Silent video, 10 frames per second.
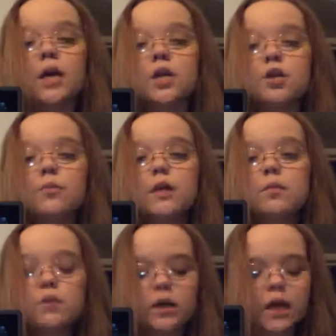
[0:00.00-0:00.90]
Human
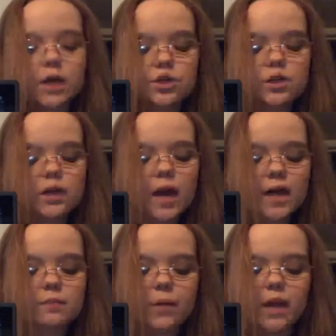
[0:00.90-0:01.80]
communication
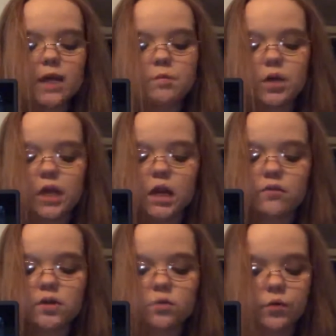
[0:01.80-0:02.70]
has many communicative
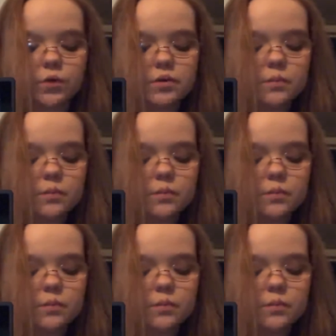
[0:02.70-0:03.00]
disorders.